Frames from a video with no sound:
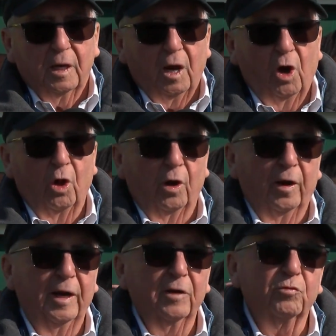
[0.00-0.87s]
our
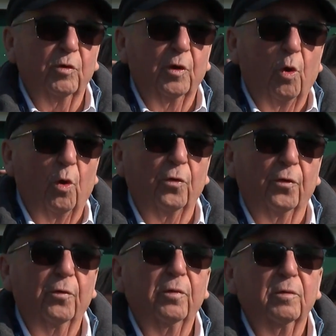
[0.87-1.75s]
eggs were in
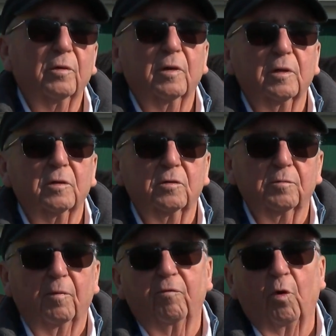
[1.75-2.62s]
order
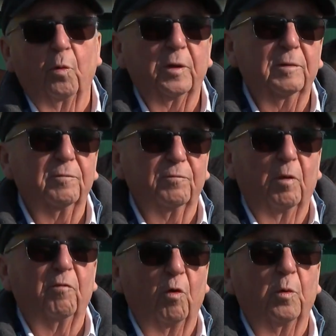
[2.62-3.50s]
before
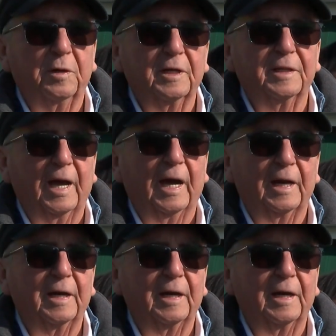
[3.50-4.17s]
we did that.